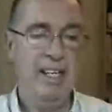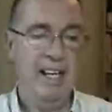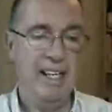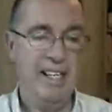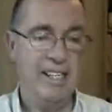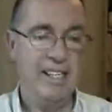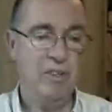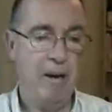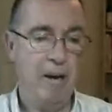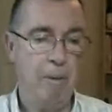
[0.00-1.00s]
And let's do
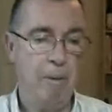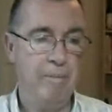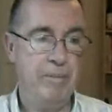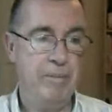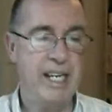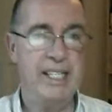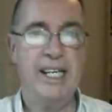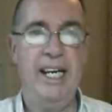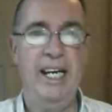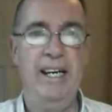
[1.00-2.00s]
that poem
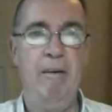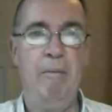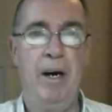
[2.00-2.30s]
sent in